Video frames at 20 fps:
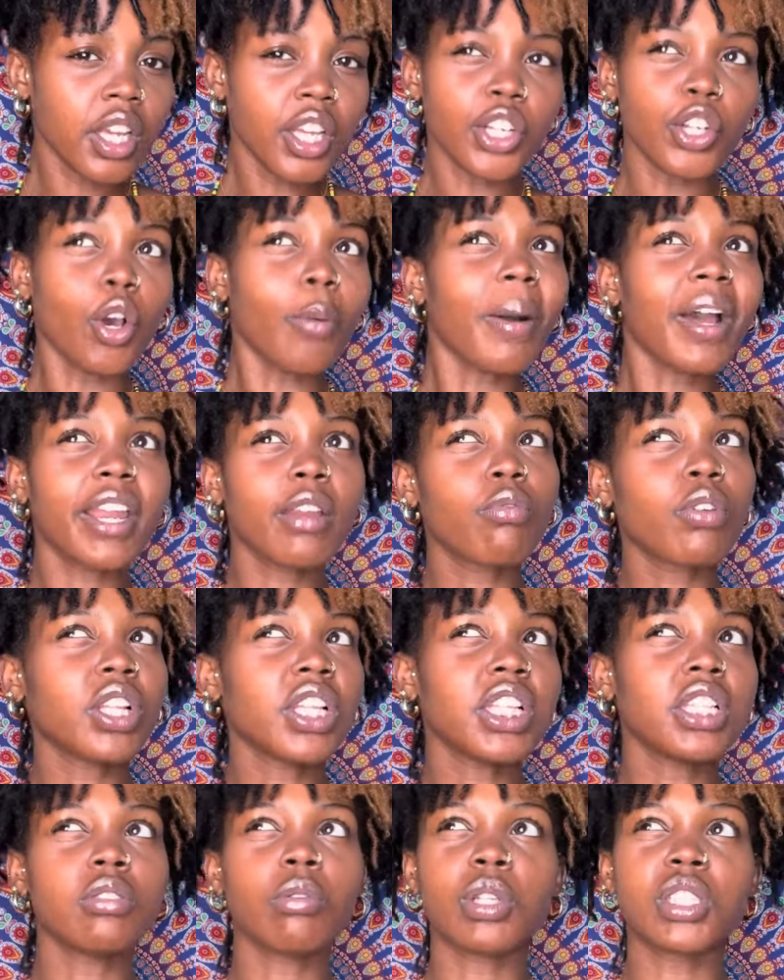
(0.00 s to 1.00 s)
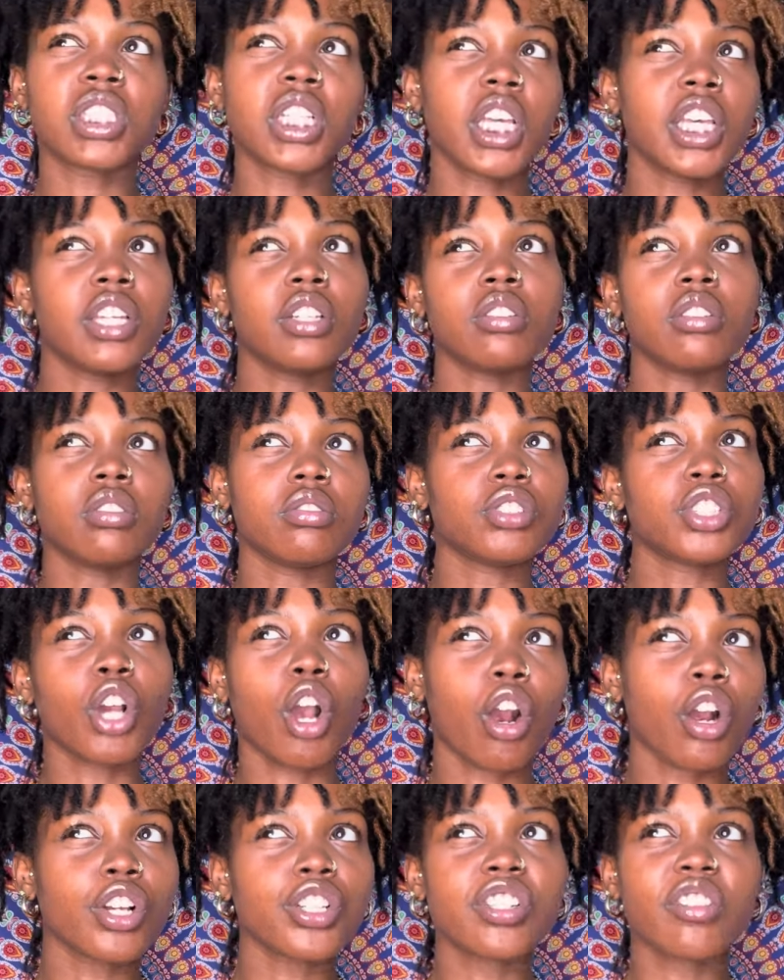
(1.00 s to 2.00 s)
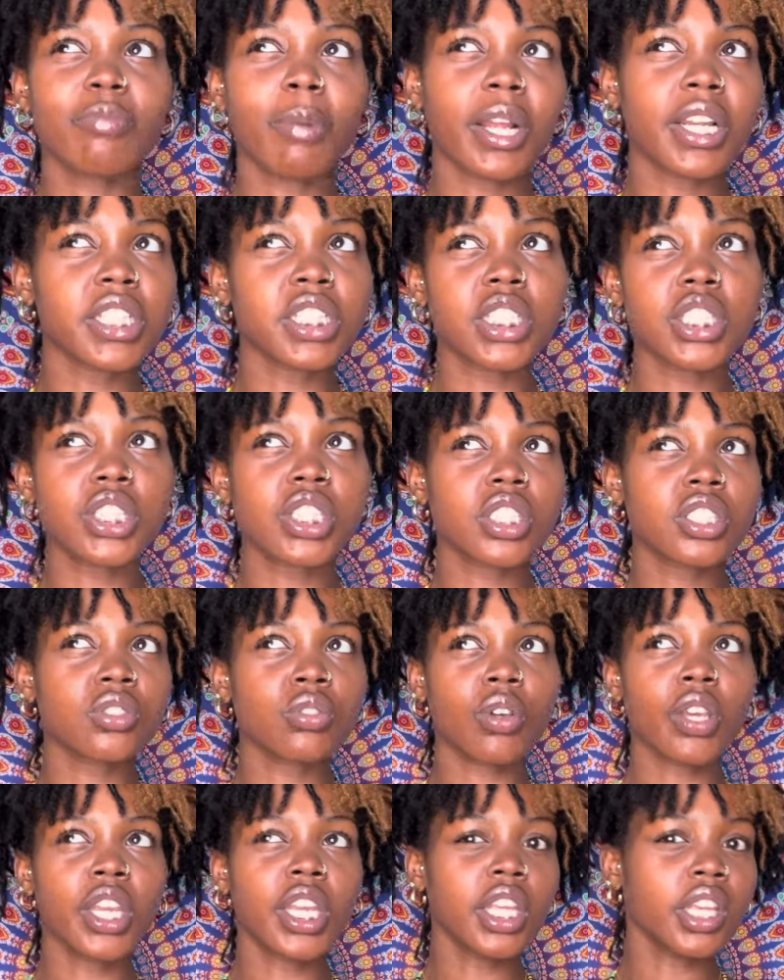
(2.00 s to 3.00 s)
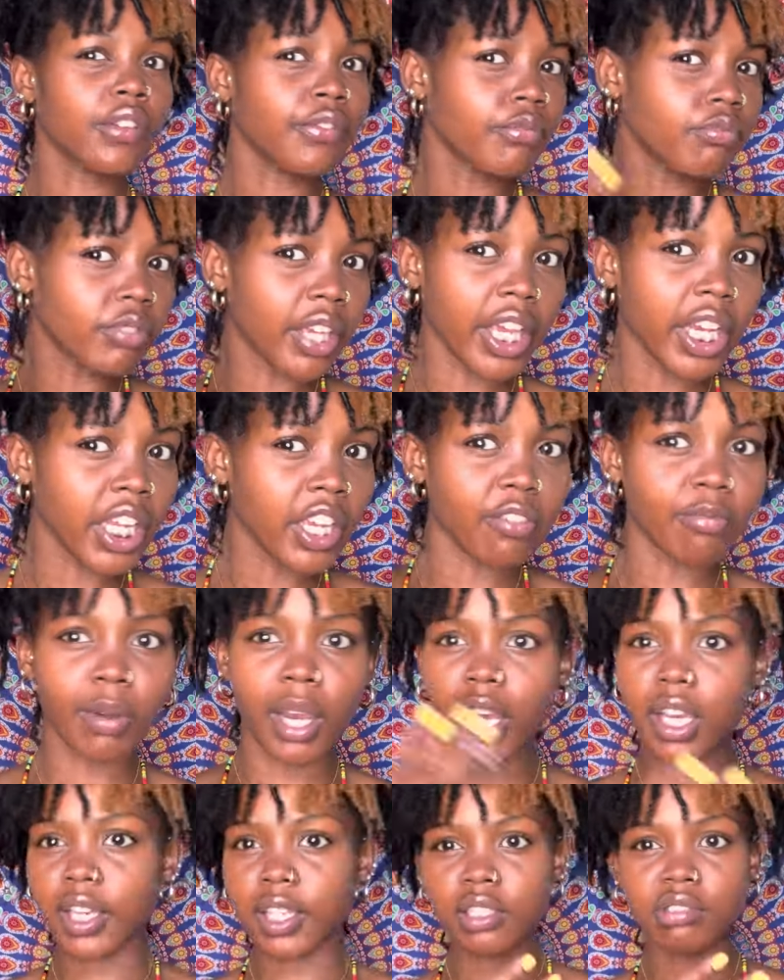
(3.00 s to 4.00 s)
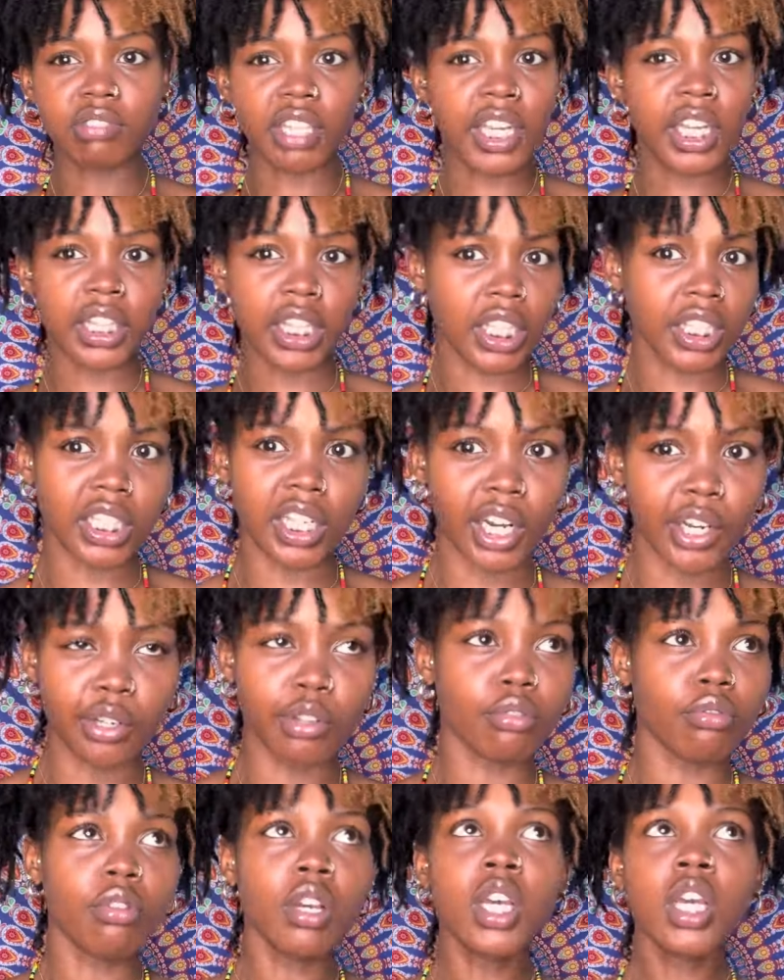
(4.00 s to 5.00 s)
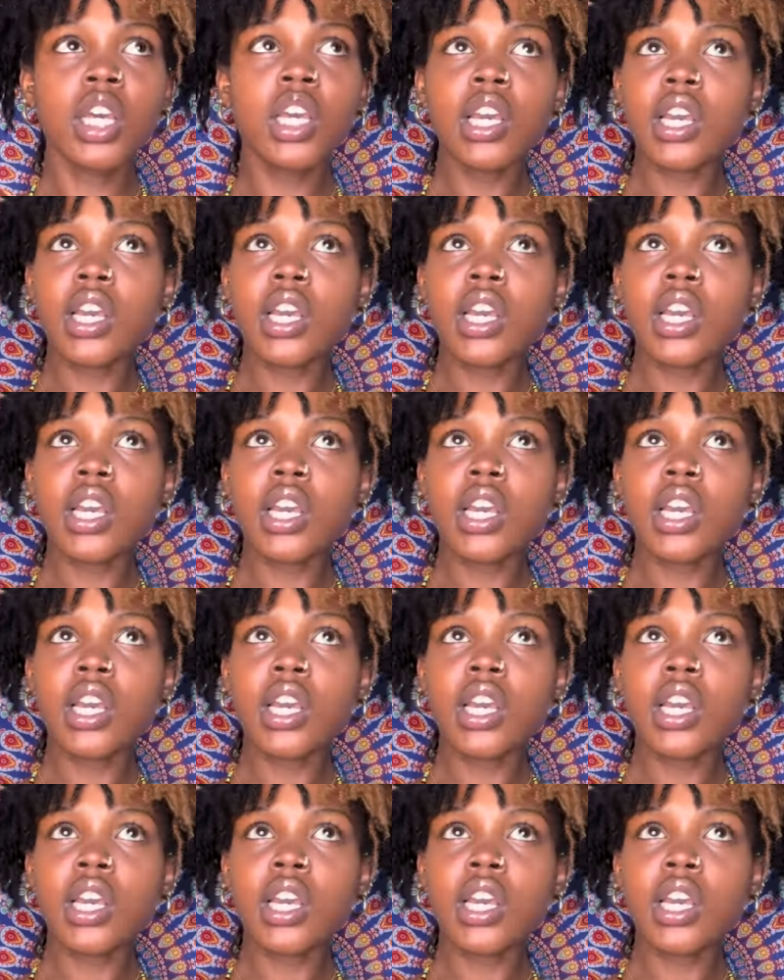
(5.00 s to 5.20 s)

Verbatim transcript: Nobody really was in charge of my decisions on any of any of my anything that I do.